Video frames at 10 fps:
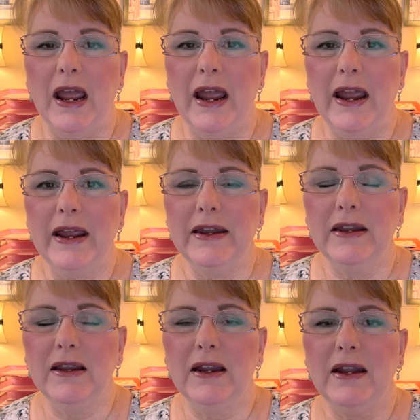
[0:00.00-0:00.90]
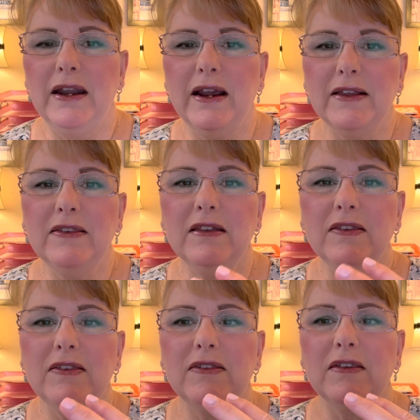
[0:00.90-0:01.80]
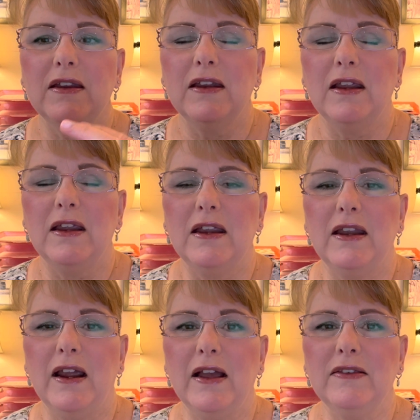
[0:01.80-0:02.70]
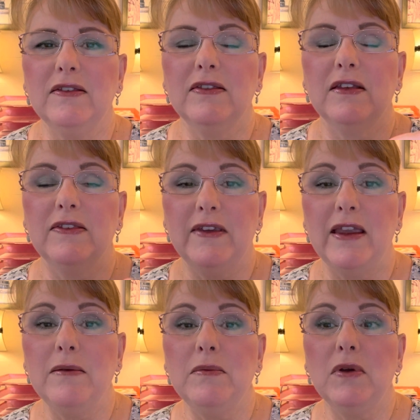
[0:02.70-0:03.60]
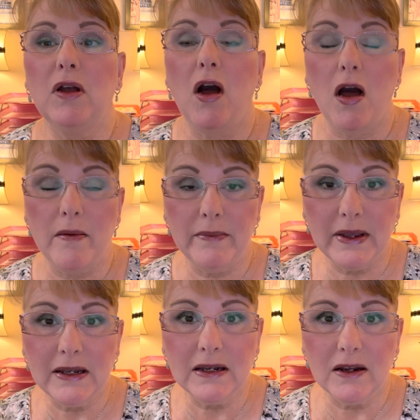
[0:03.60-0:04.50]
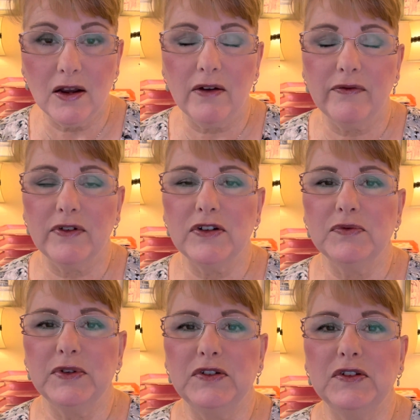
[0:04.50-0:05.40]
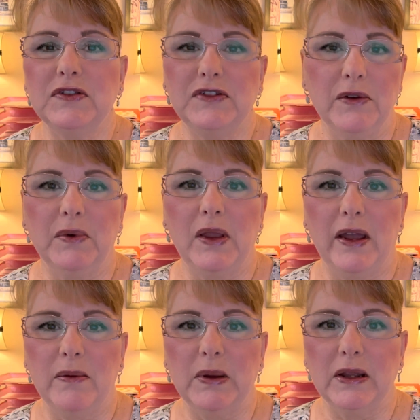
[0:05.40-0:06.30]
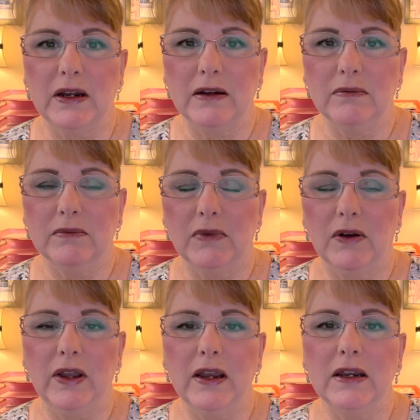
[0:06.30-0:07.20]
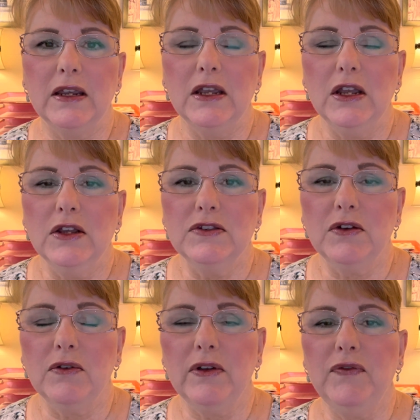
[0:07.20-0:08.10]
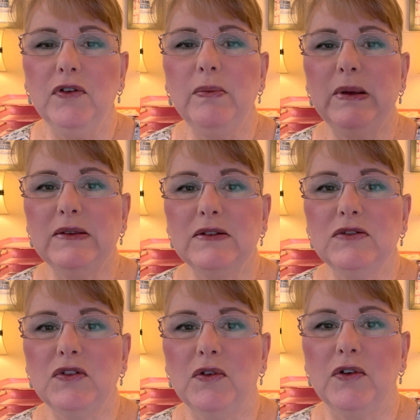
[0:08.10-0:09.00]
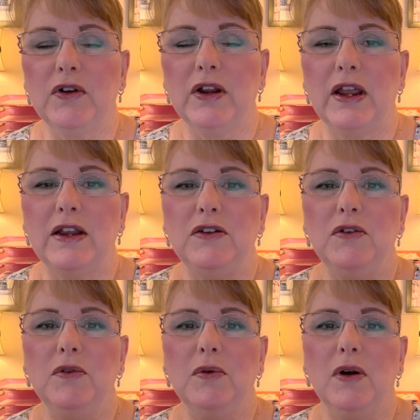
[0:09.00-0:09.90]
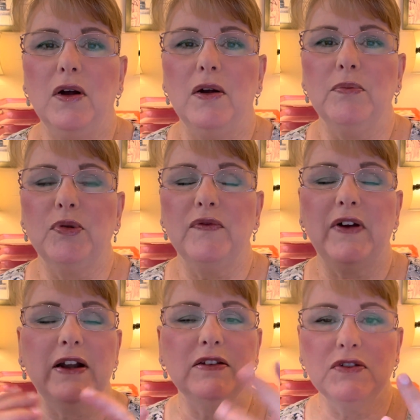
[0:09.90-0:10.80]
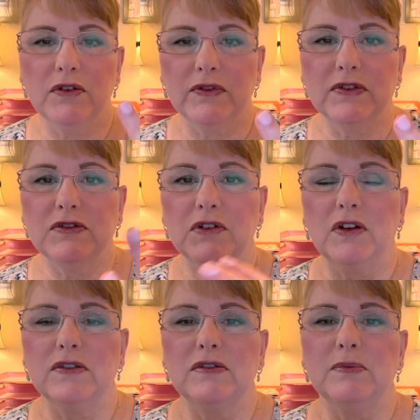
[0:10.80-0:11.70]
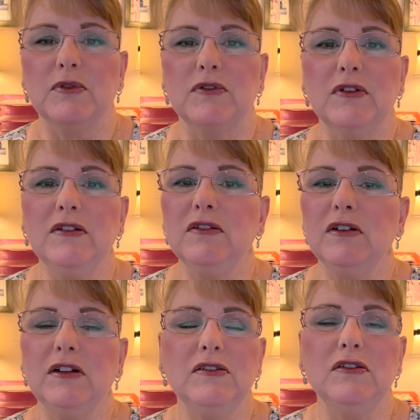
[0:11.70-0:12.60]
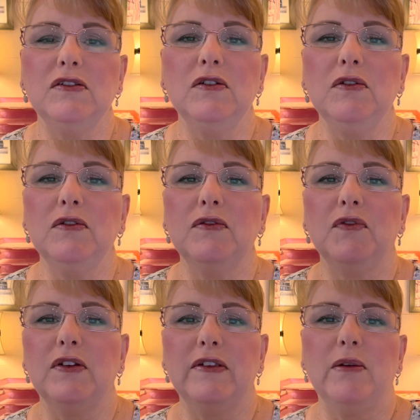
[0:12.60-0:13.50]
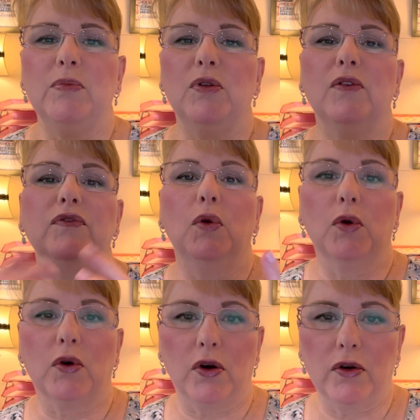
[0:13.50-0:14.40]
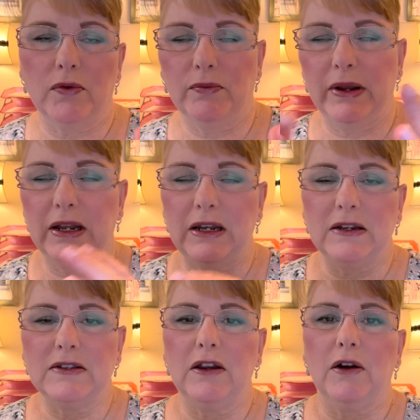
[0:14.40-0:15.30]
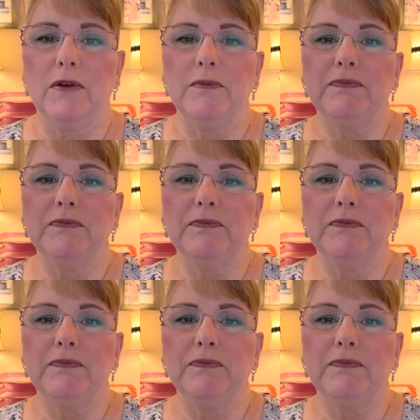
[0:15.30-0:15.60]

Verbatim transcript: and it has this it it has the same common coverage which is general liability okay so if you're a business owner and you um, provide a service to customers let's let's just use for example a floorer make it easy here